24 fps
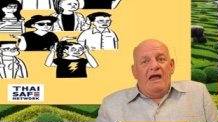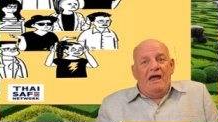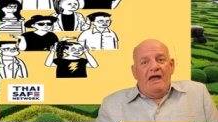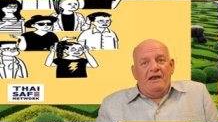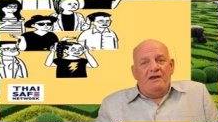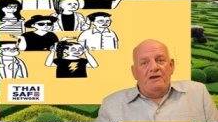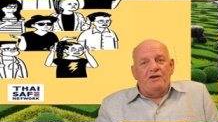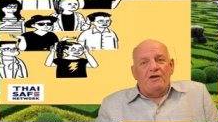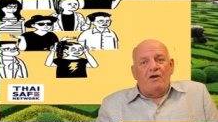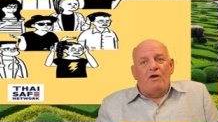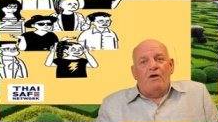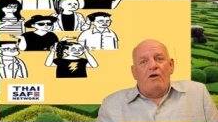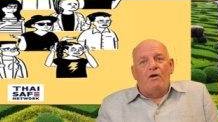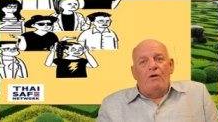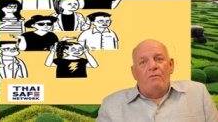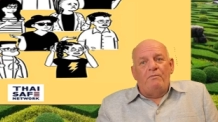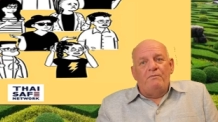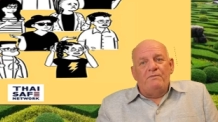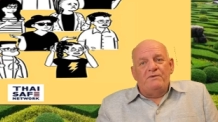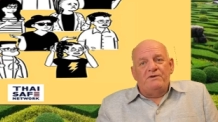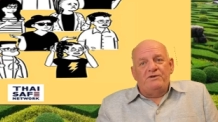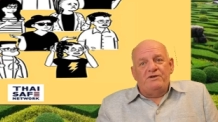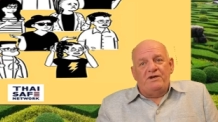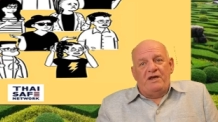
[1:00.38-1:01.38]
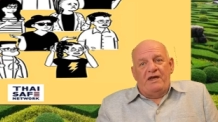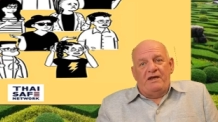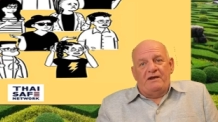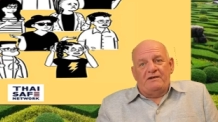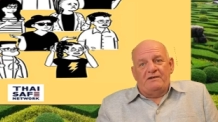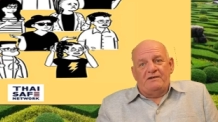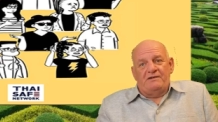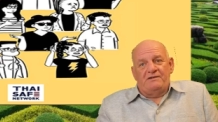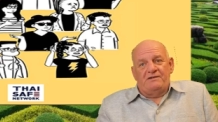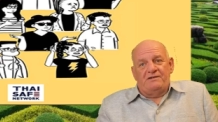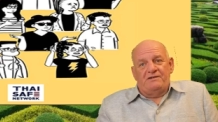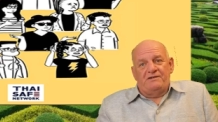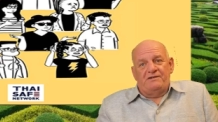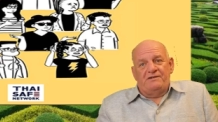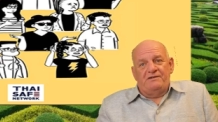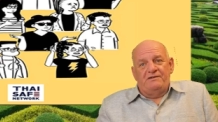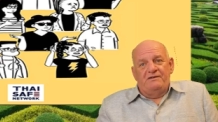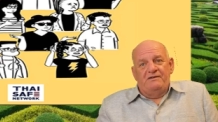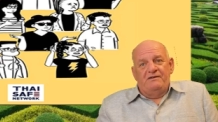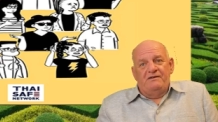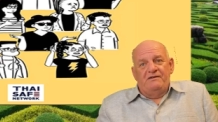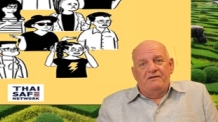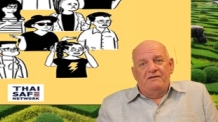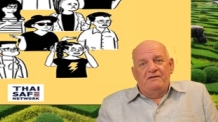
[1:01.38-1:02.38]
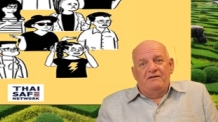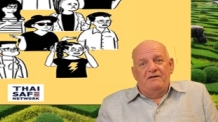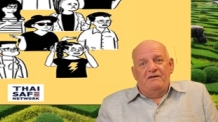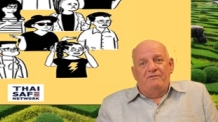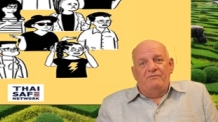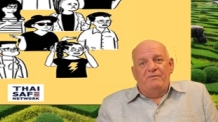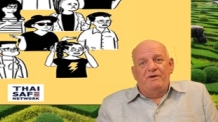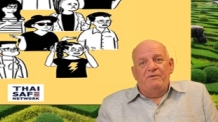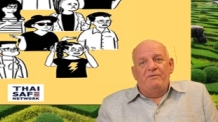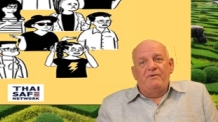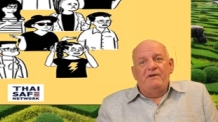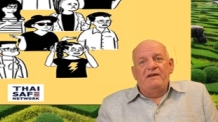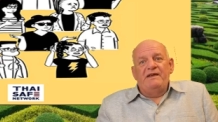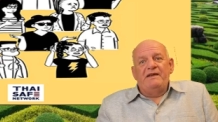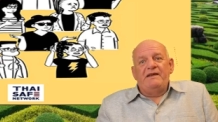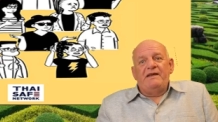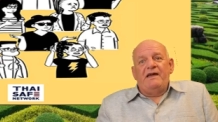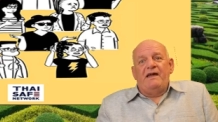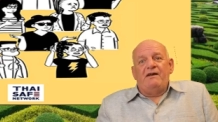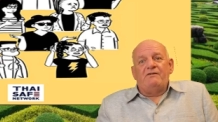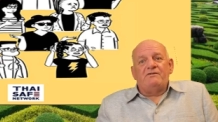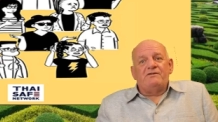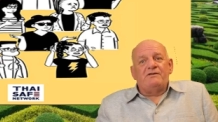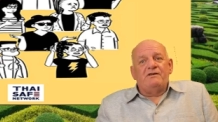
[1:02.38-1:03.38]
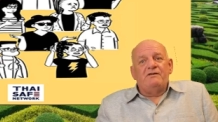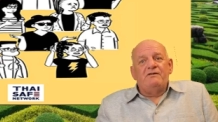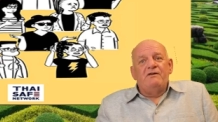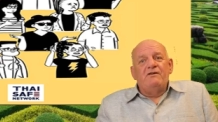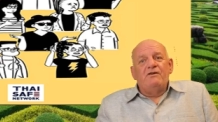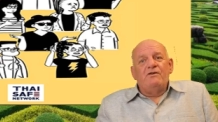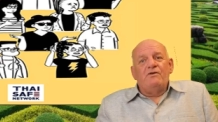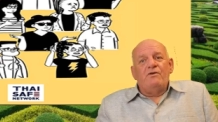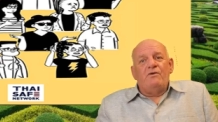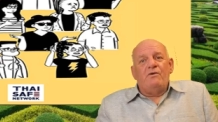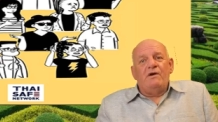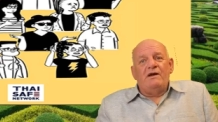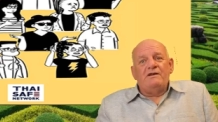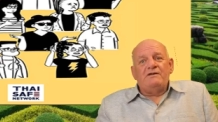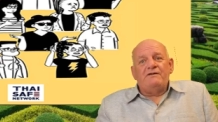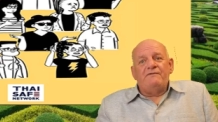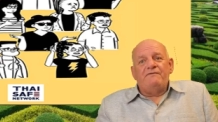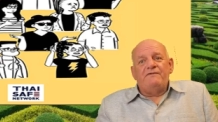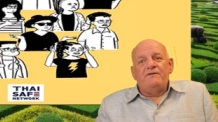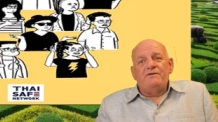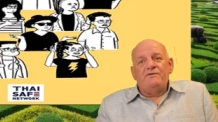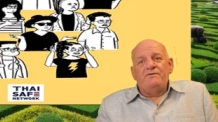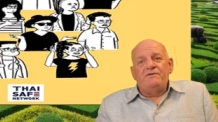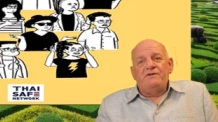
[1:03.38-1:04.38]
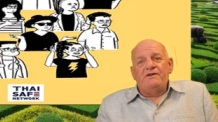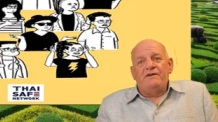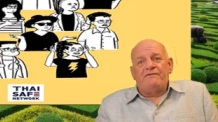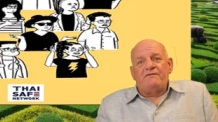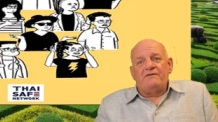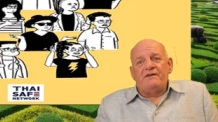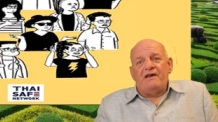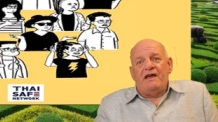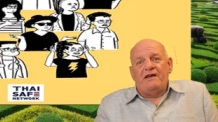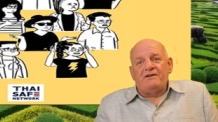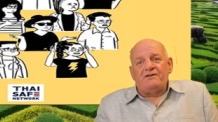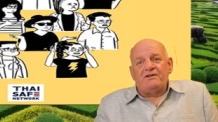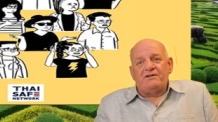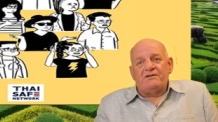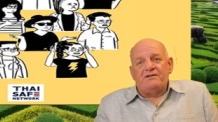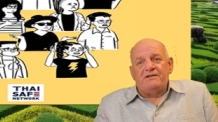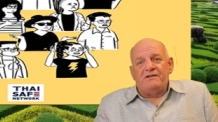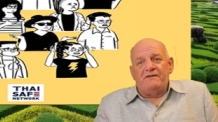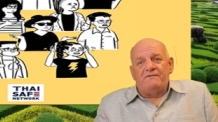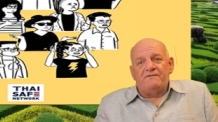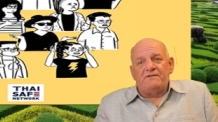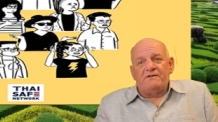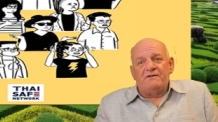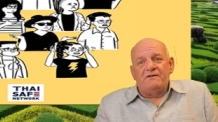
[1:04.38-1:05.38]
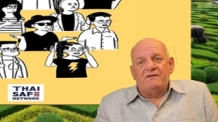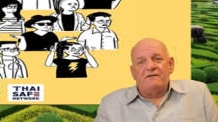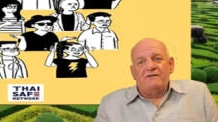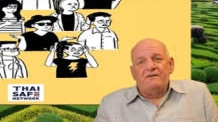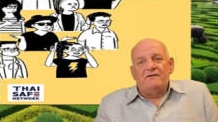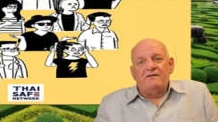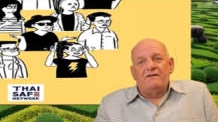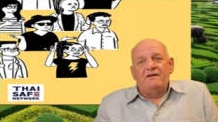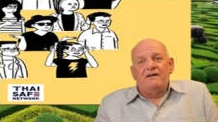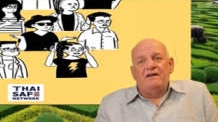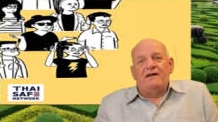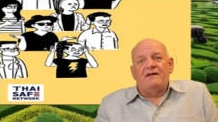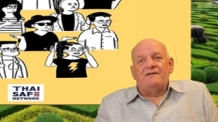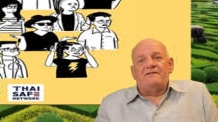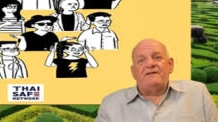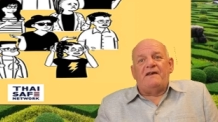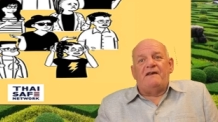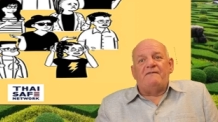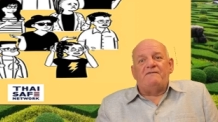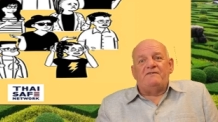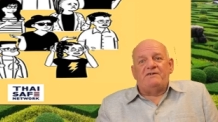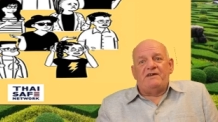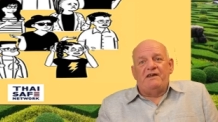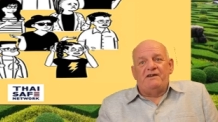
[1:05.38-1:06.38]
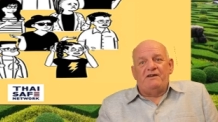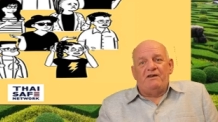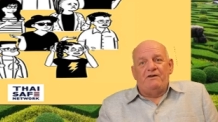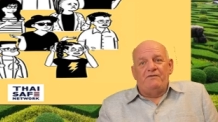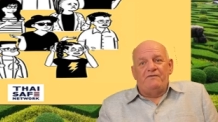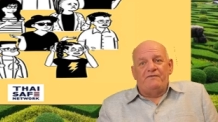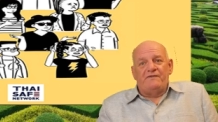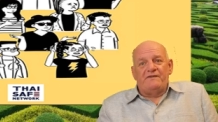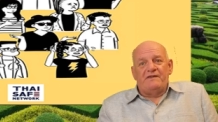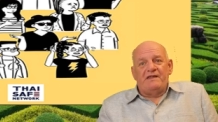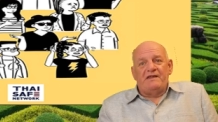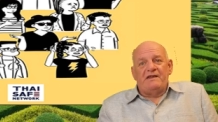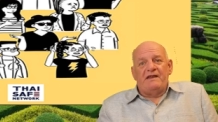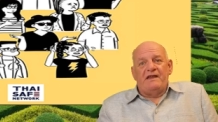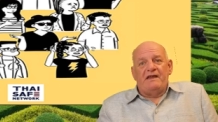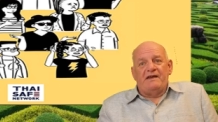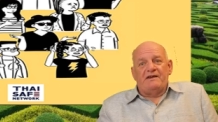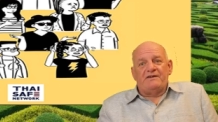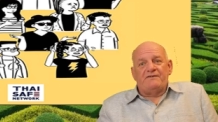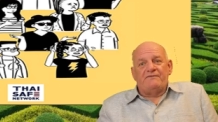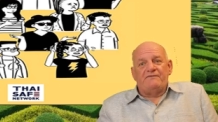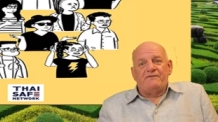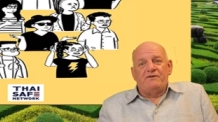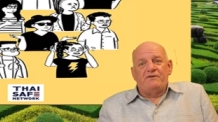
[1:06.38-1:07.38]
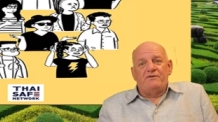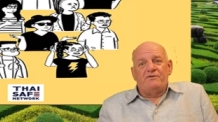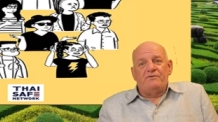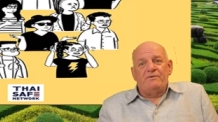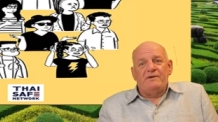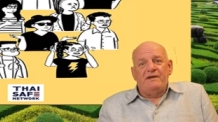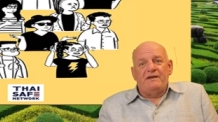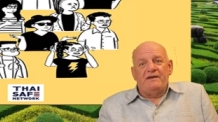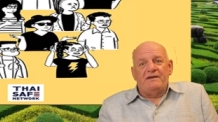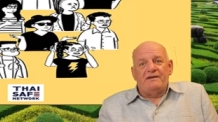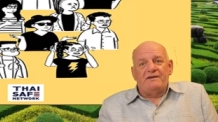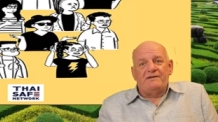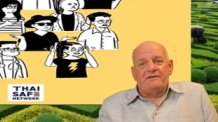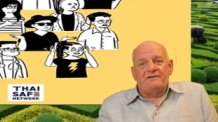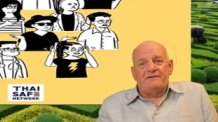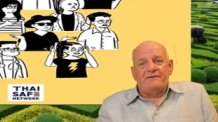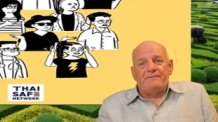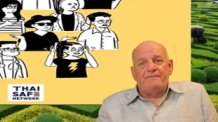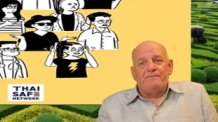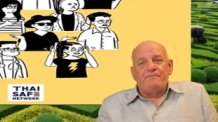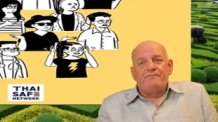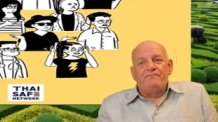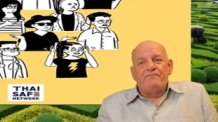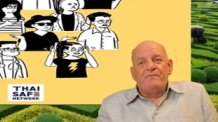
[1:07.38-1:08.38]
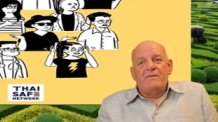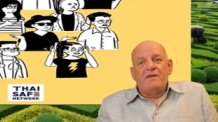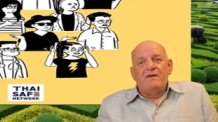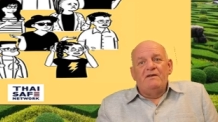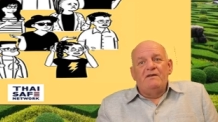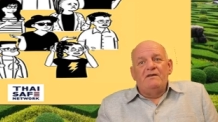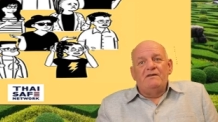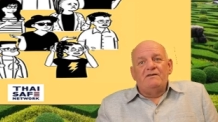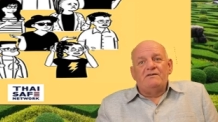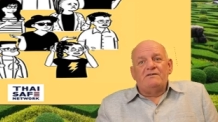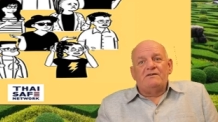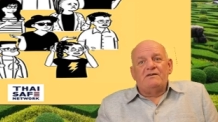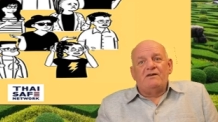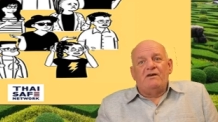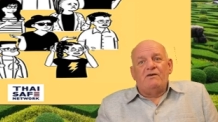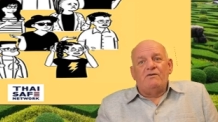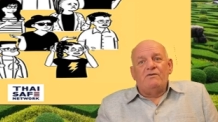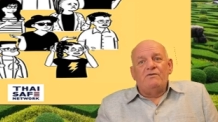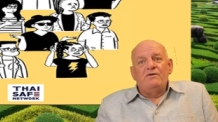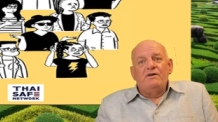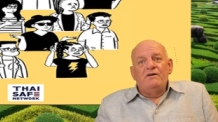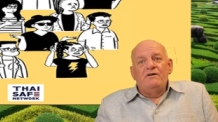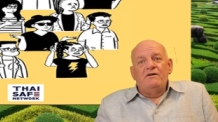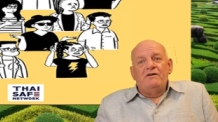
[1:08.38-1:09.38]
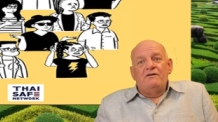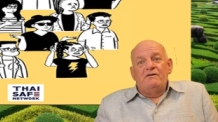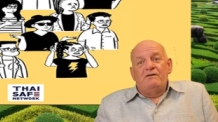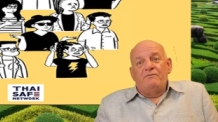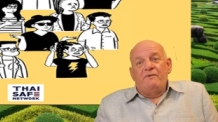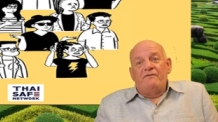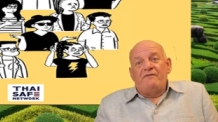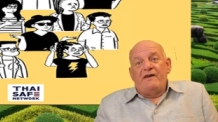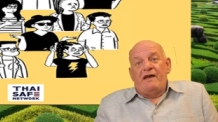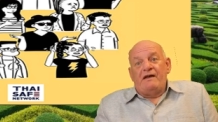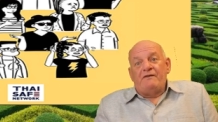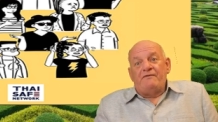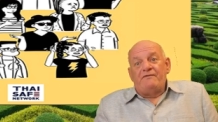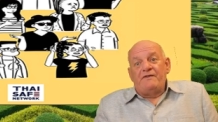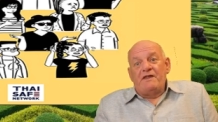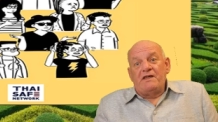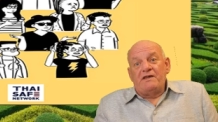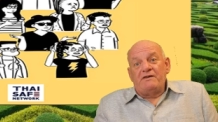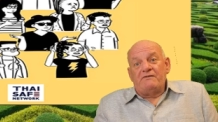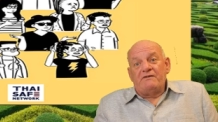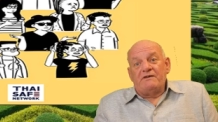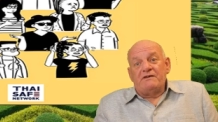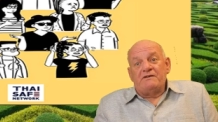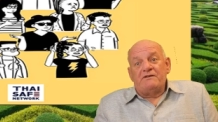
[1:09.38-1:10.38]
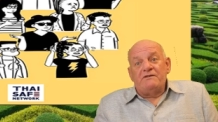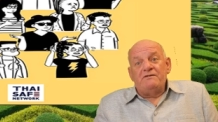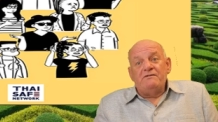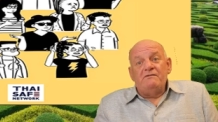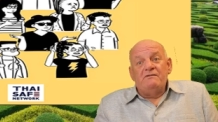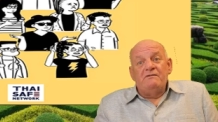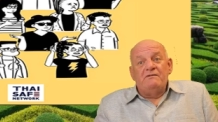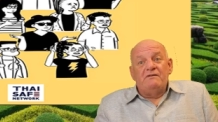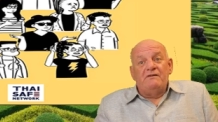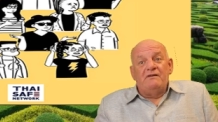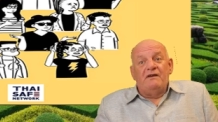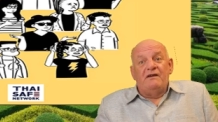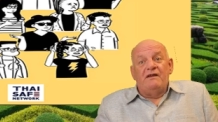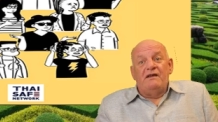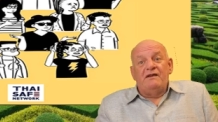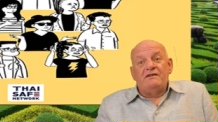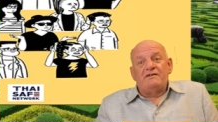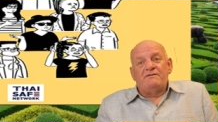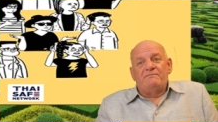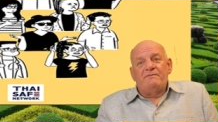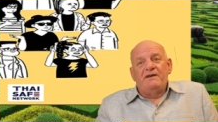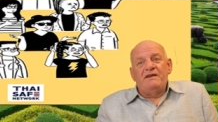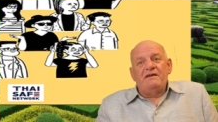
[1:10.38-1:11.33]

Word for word: and objects. And we will encounter quite a few different adjectives, as I've said, over the next few weeks. So, without further ado, let's